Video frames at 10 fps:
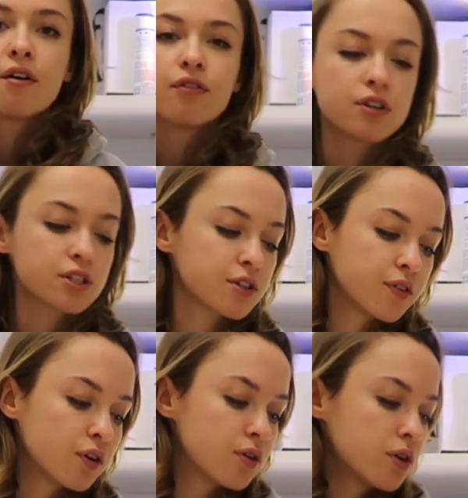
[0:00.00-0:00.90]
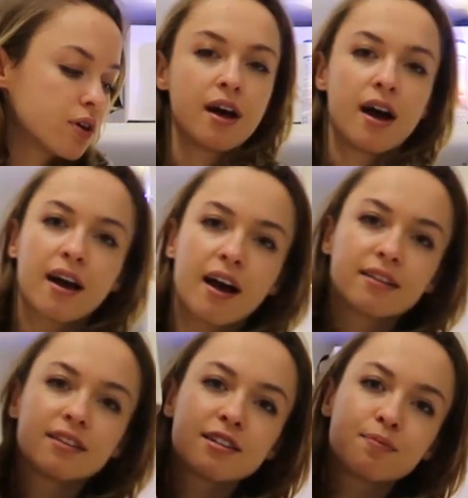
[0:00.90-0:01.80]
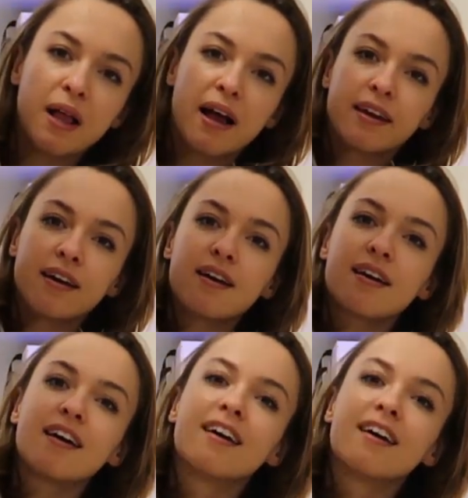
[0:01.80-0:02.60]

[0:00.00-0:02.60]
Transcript: First of all, I got this blanket.